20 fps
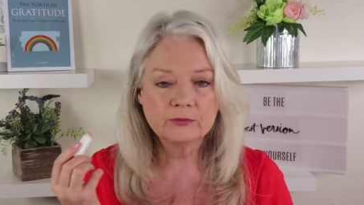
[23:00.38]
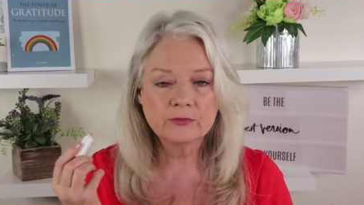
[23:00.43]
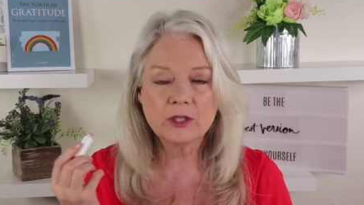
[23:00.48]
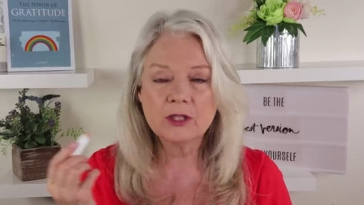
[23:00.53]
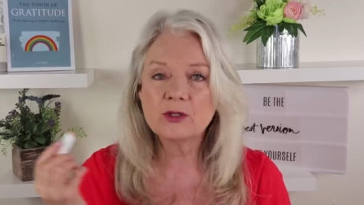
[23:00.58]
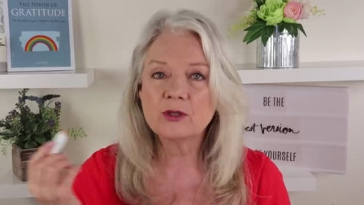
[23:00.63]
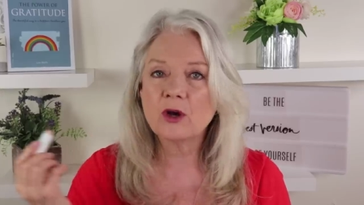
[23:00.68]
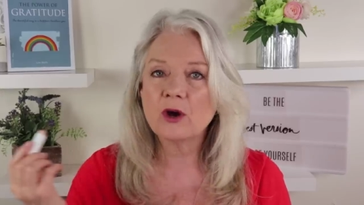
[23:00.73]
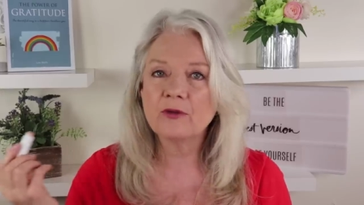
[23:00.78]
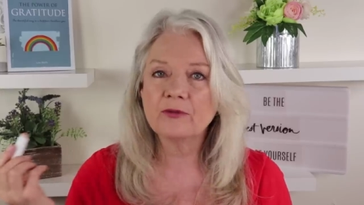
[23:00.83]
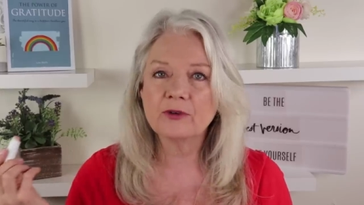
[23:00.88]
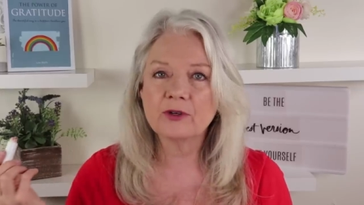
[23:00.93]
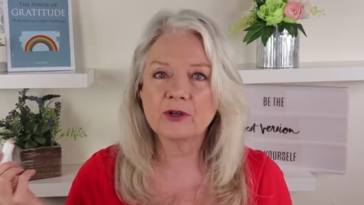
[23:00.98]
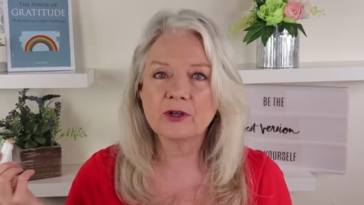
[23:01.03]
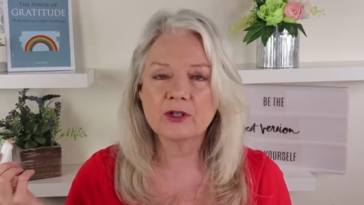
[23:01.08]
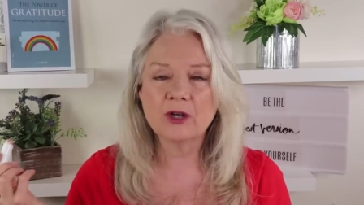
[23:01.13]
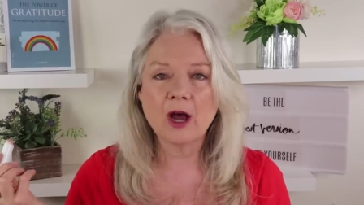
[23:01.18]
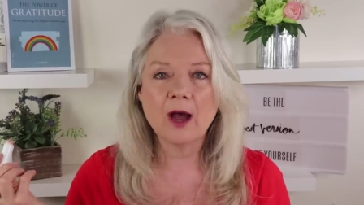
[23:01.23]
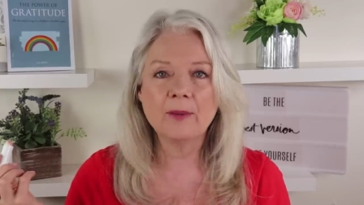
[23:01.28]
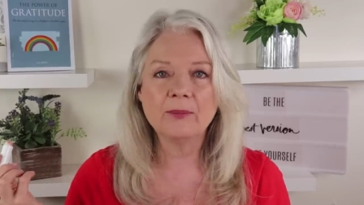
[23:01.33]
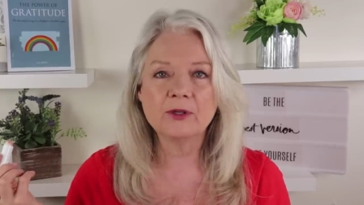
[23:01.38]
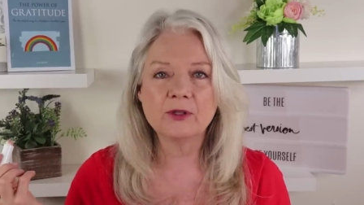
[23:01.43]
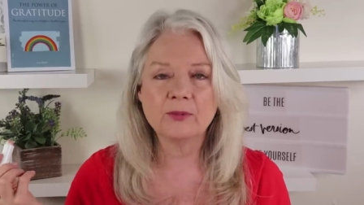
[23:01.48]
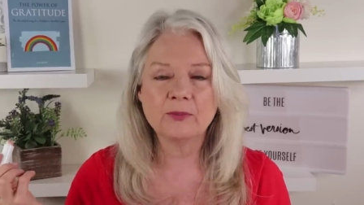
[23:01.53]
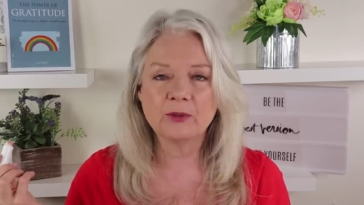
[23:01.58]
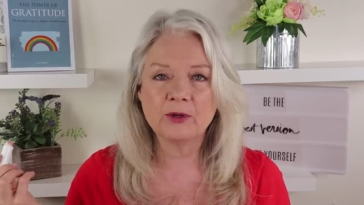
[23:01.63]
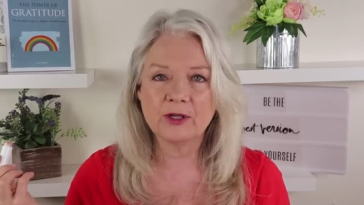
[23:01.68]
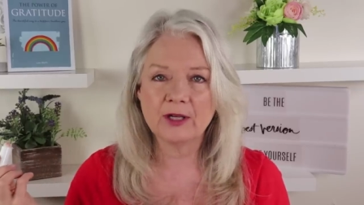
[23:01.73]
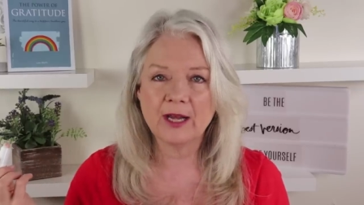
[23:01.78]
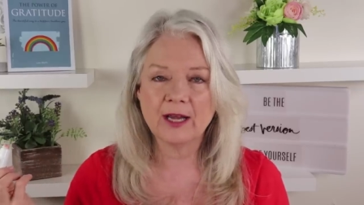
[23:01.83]
just over top to
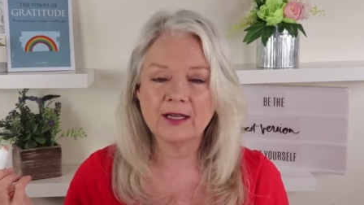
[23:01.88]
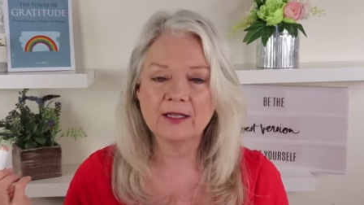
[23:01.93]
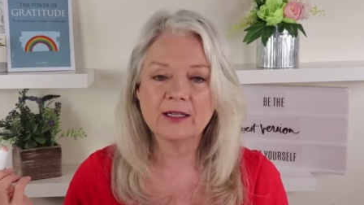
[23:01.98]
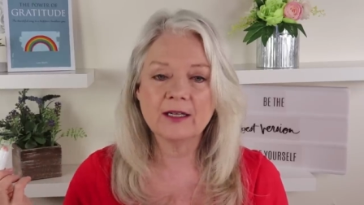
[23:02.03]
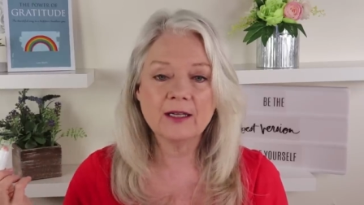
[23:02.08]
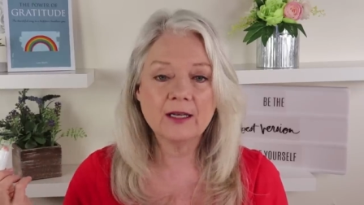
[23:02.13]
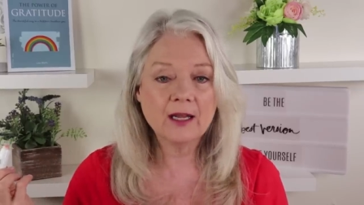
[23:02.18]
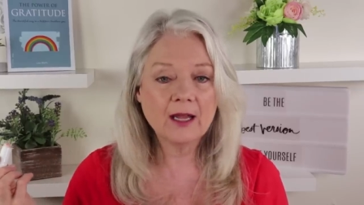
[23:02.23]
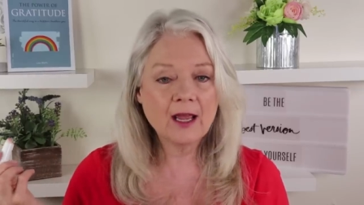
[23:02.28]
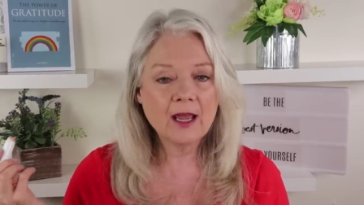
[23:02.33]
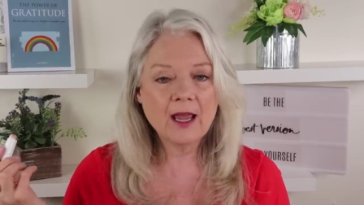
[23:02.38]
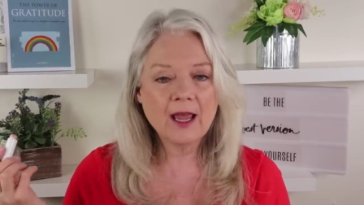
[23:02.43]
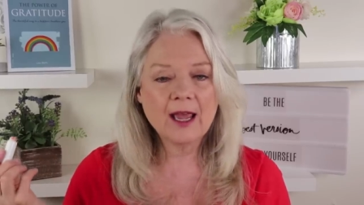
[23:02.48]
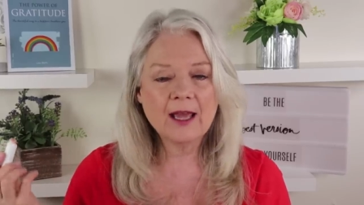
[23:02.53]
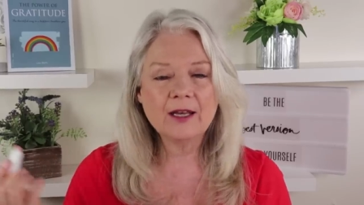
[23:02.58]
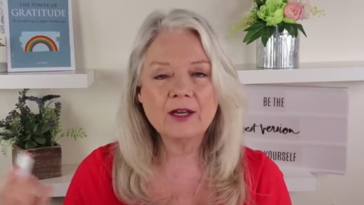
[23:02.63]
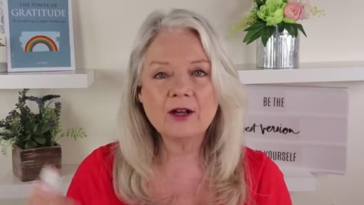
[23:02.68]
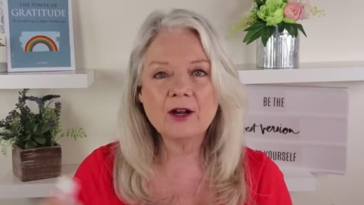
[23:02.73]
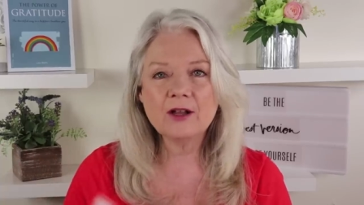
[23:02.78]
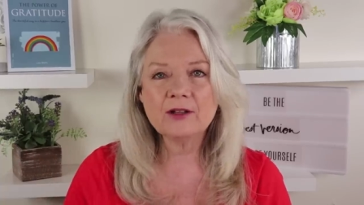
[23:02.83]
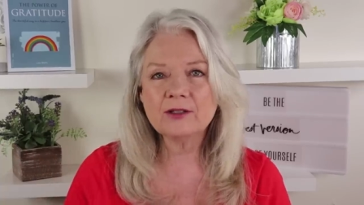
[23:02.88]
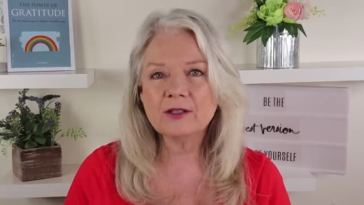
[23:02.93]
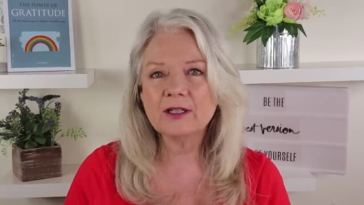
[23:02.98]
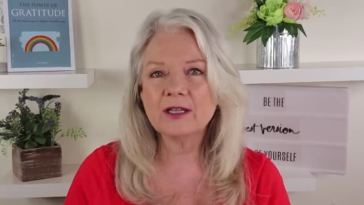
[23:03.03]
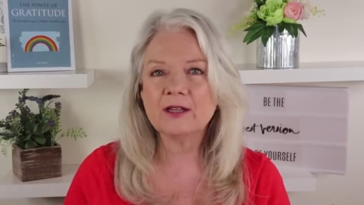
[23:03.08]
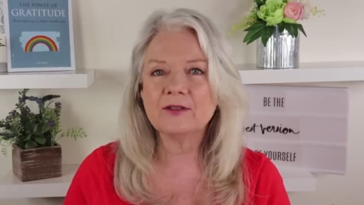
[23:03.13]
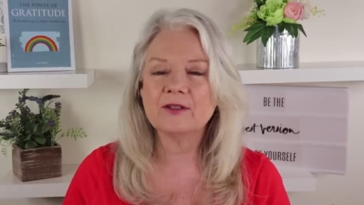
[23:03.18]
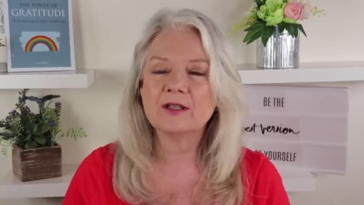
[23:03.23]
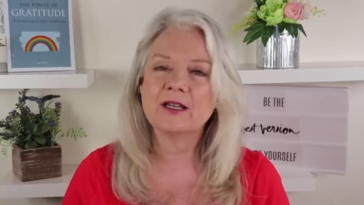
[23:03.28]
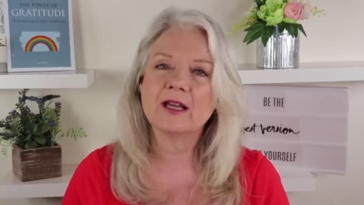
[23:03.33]
protect it and it also
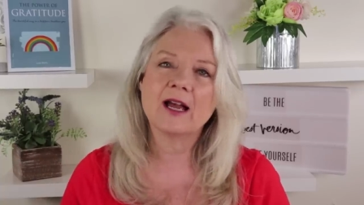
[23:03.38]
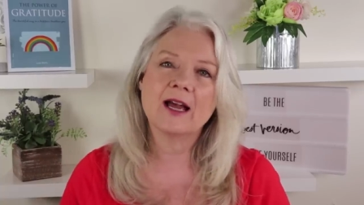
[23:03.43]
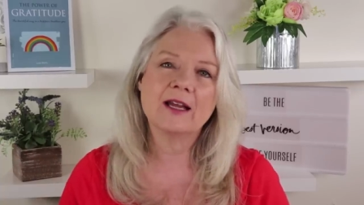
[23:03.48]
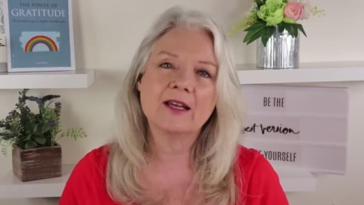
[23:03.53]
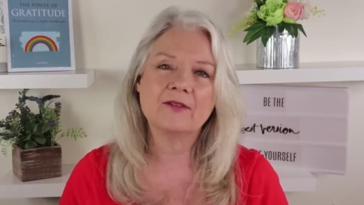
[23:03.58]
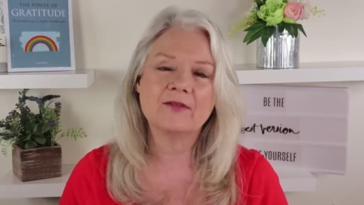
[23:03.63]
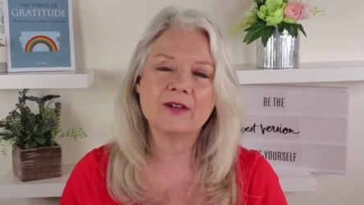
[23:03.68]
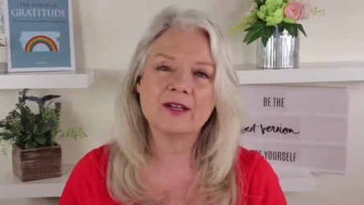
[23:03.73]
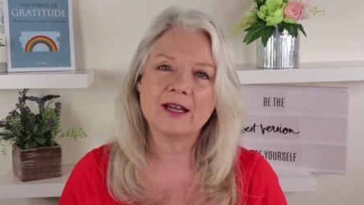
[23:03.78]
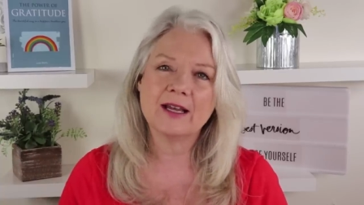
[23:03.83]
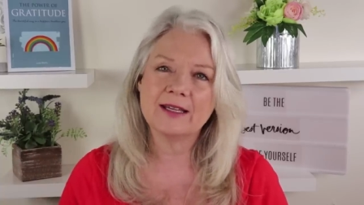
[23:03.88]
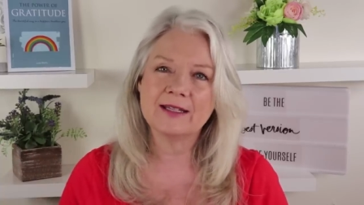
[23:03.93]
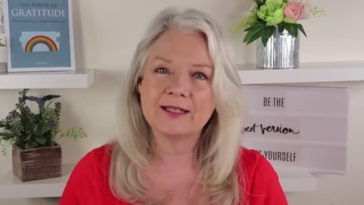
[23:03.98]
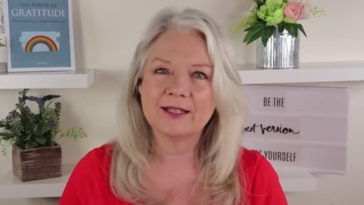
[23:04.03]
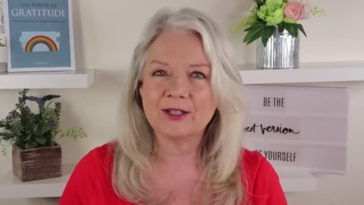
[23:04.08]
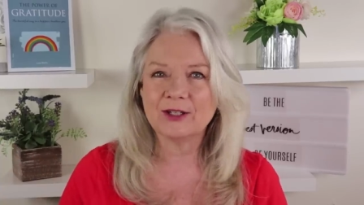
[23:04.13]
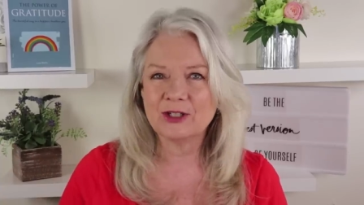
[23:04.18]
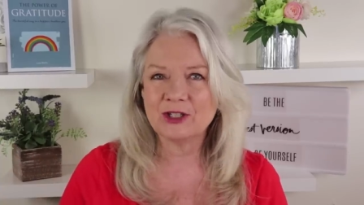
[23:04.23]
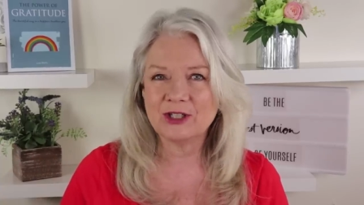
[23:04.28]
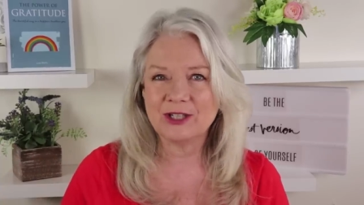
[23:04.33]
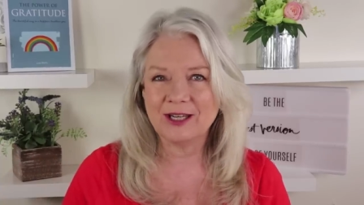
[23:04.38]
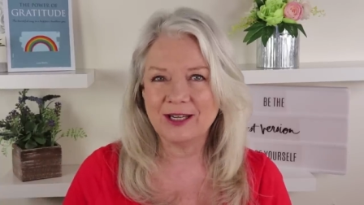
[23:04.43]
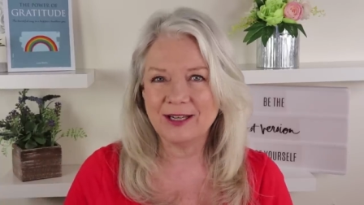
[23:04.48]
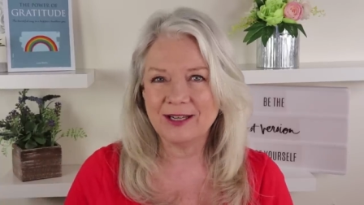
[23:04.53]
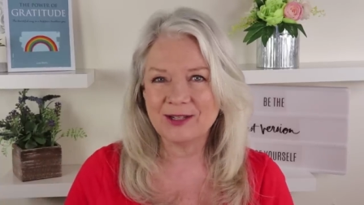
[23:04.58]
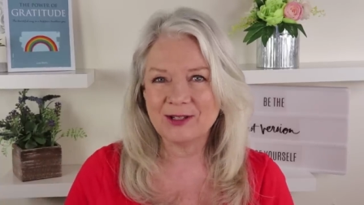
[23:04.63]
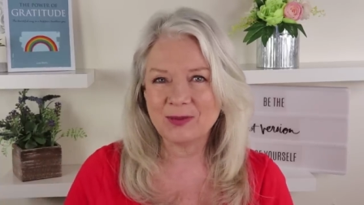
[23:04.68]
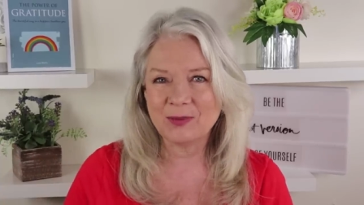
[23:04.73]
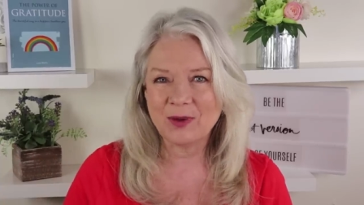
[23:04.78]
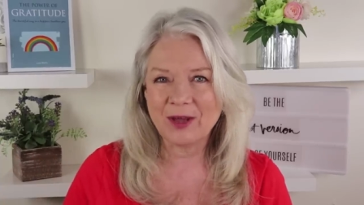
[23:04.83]
gives it kind of a nice little sheen
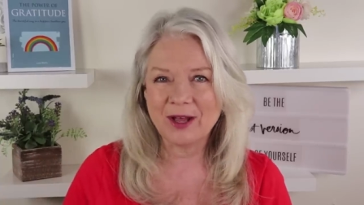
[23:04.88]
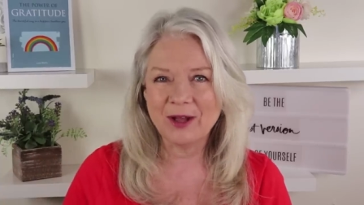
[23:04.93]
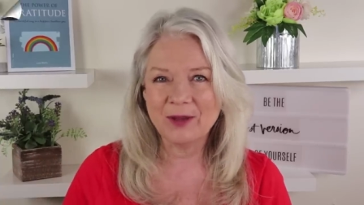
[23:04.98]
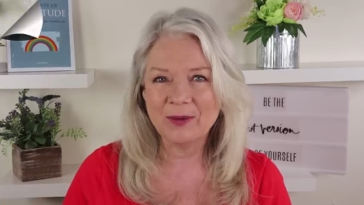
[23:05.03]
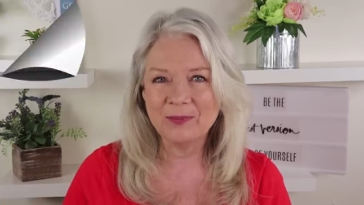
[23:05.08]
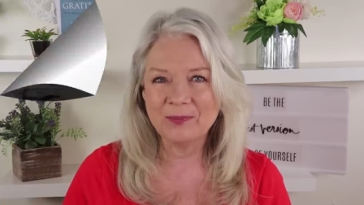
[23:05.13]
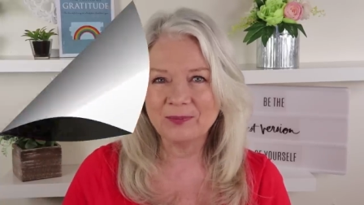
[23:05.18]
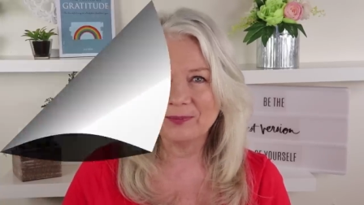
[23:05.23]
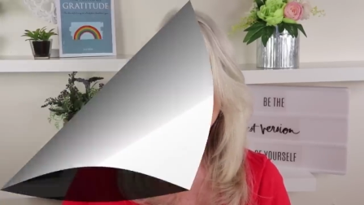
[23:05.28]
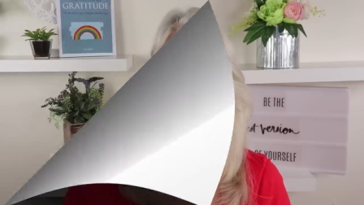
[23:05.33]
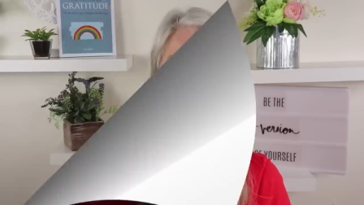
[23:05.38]
as well.